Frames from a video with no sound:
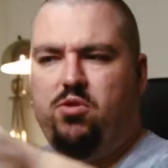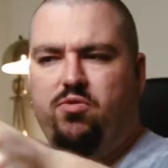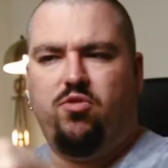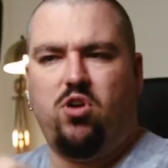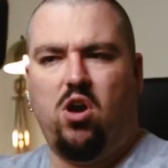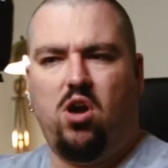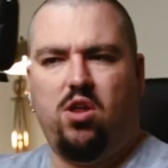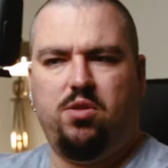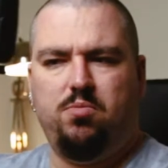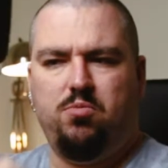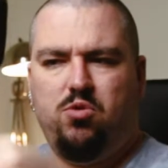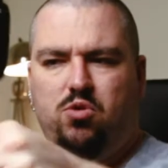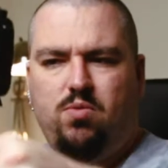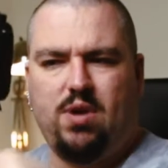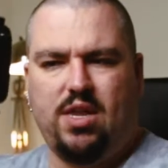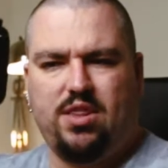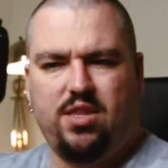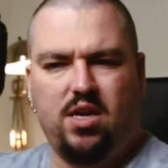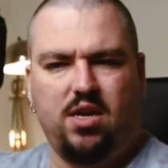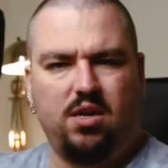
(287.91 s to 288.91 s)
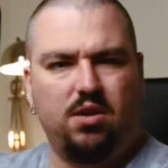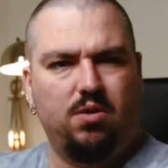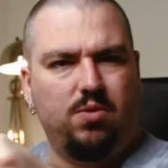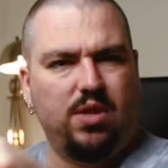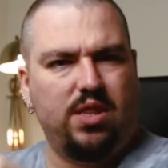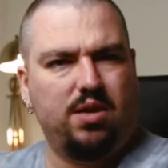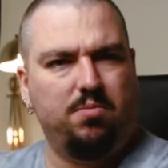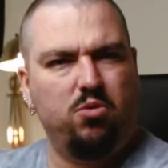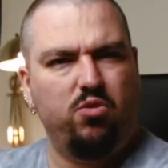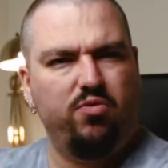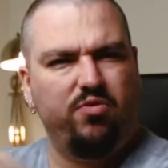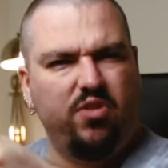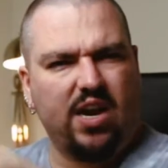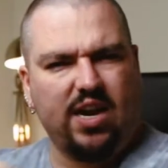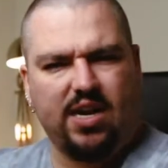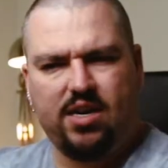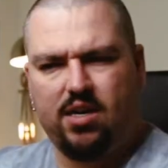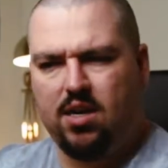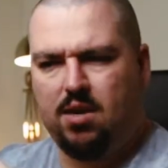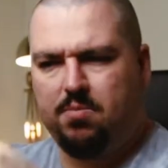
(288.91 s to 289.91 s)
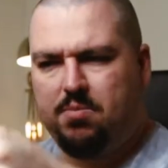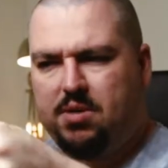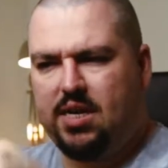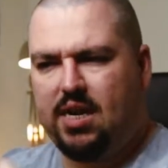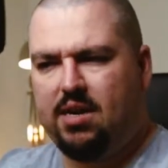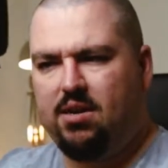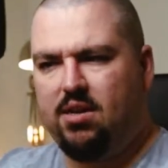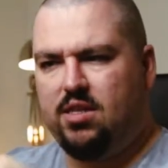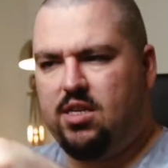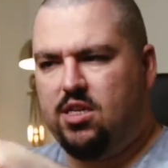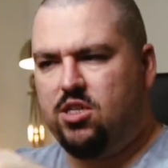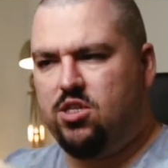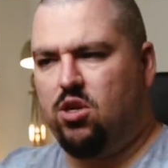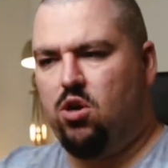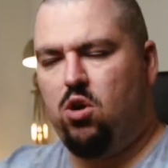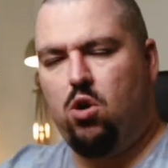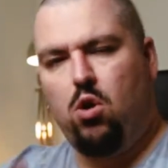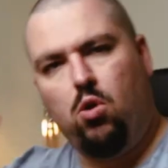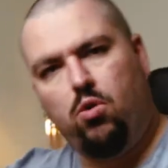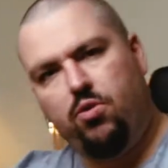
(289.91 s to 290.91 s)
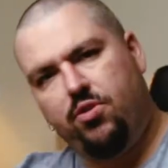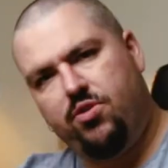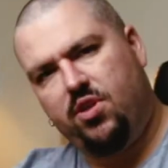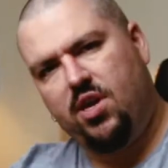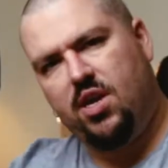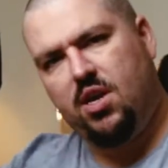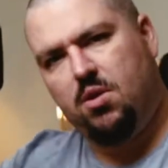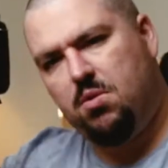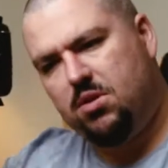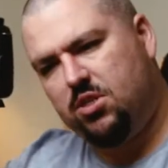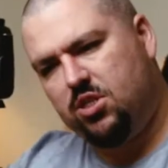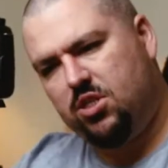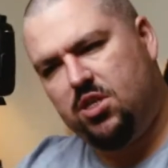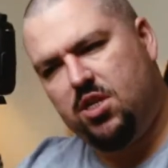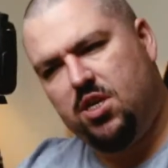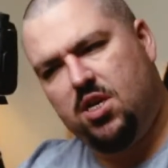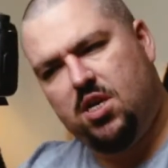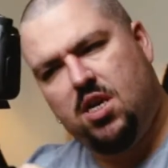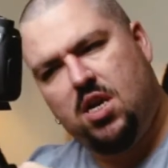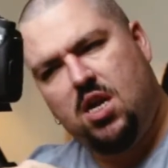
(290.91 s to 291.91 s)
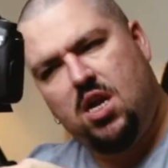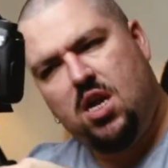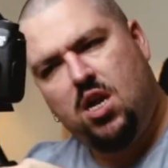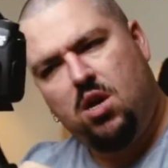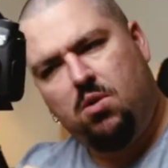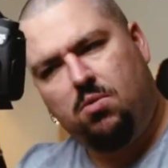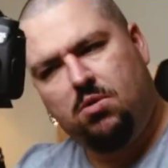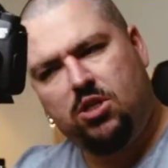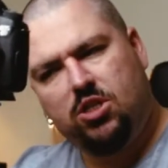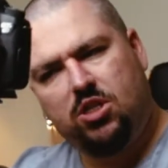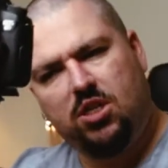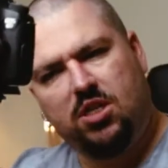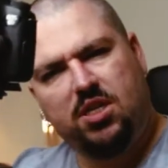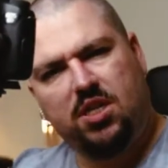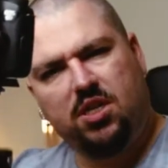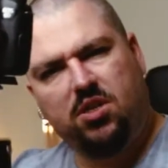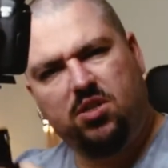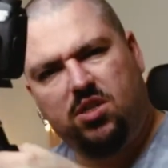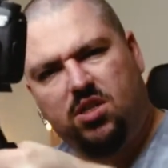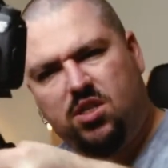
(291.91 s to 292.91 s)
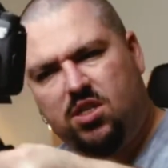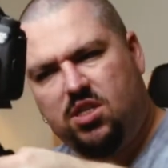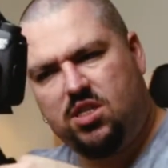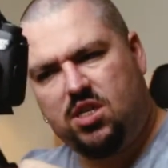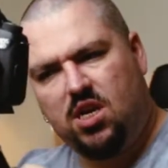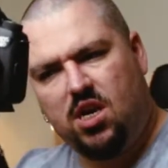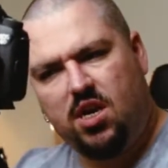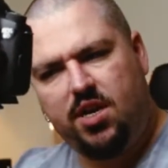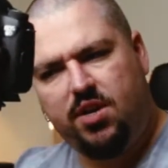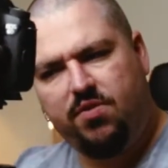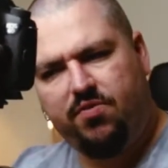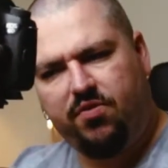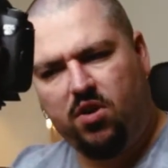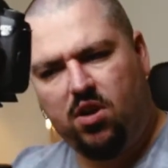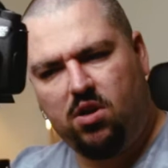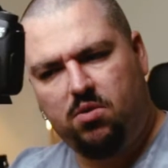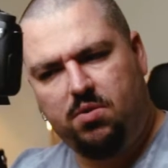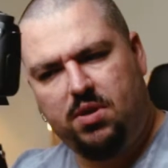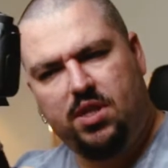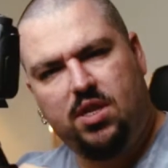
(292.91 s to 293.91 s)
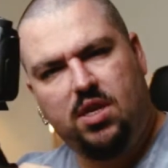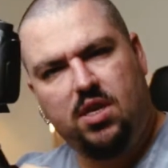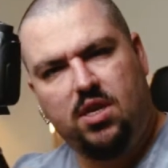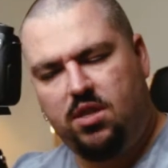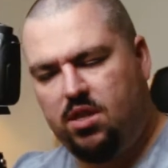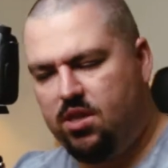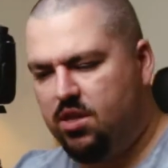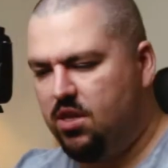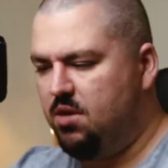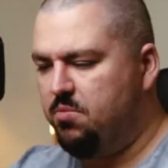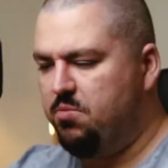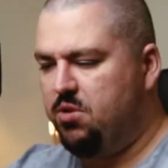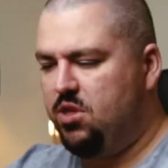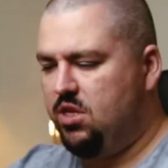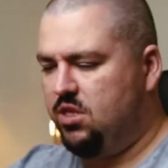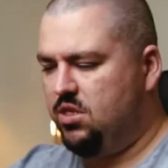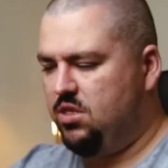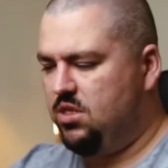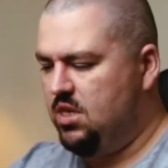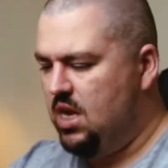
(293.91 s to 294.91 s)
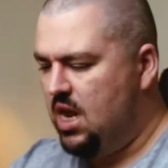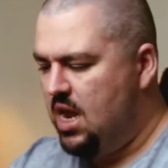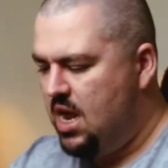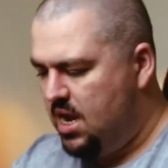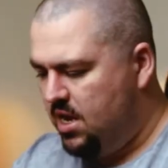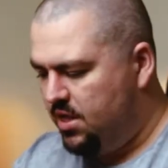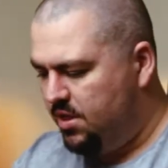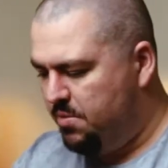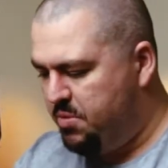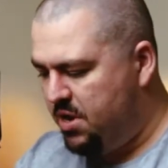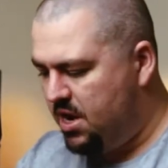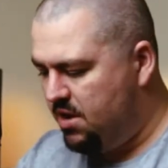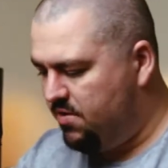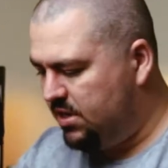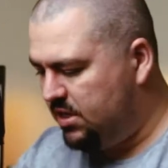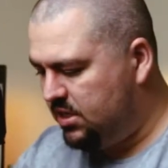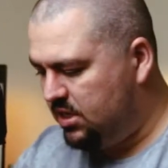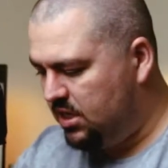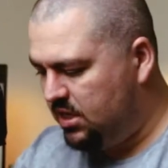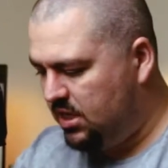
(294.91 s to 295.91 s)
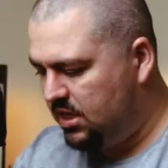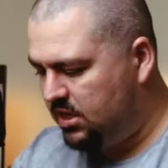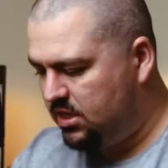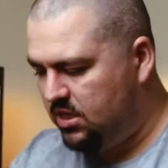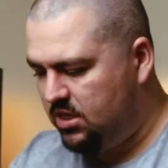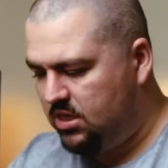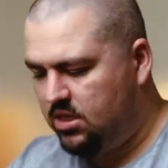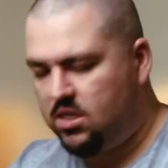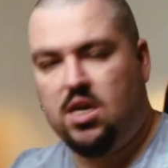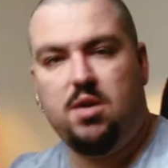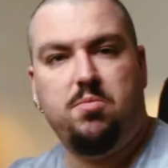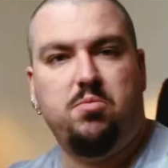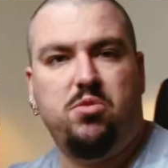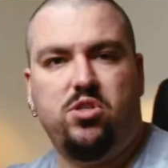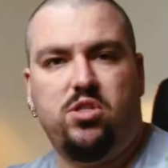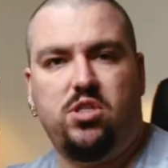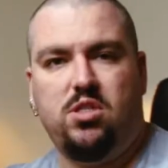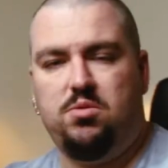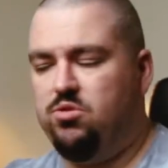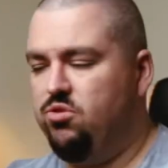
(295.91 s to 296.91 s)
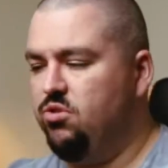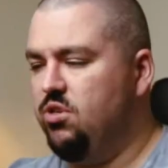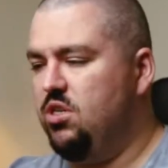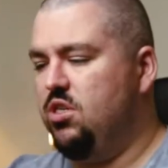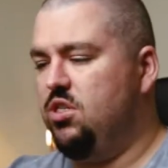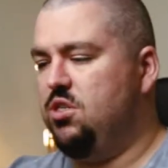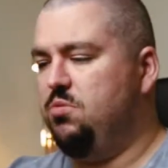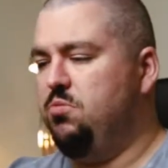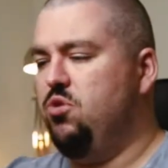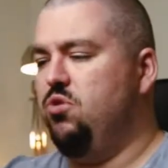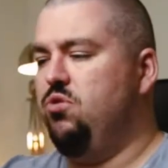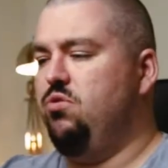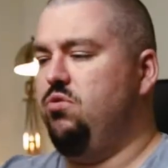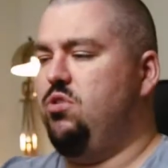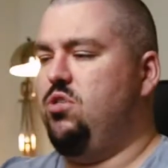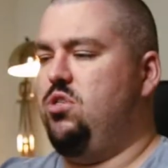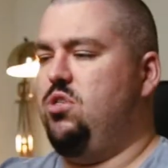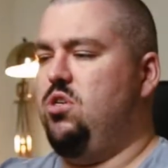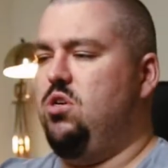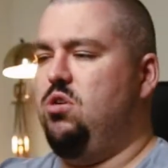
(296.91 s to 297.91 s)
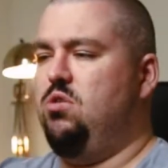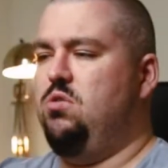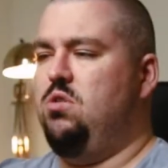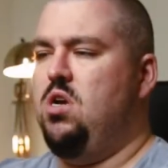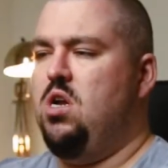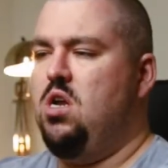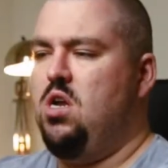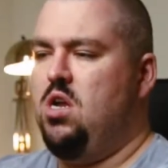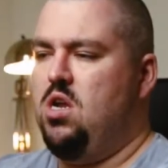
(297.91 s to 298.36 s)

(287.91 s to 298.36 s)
who've got them who when they move the handle up and down like this, the whole thing wants to tilt to the side following the thing, but the bearings in this and this gimbal seems really smooth, so